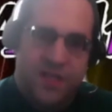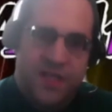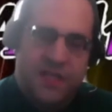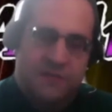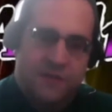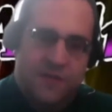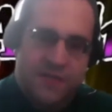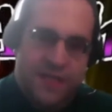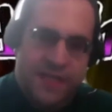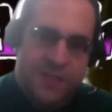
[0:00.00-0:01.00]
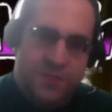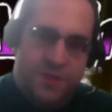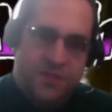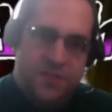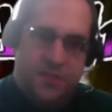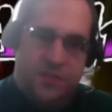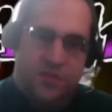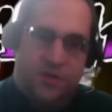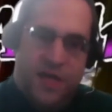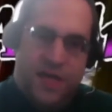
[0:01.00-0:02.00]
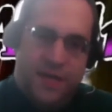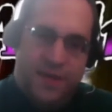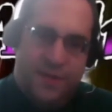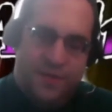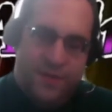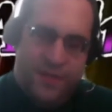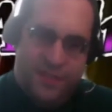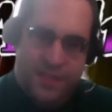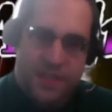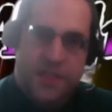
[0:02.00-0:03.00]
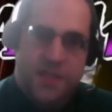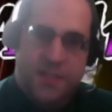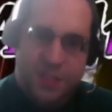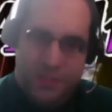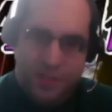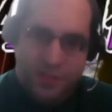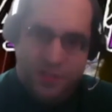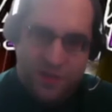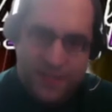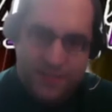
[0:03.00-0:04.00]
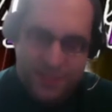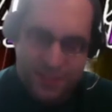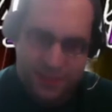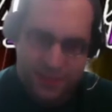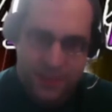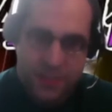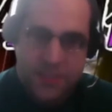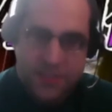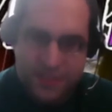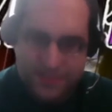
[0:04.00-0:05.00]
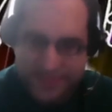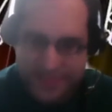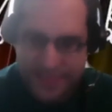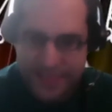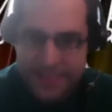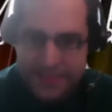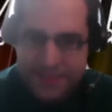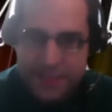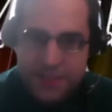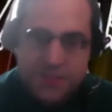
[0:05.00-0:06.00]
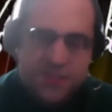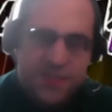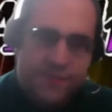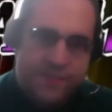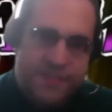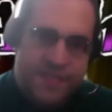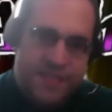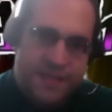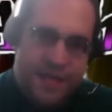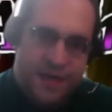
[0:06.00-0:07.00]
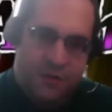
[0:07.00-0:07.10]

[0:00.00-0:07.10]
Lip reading: Went to each person. Do I have your permission to use your episode? Some said yes. Some said no.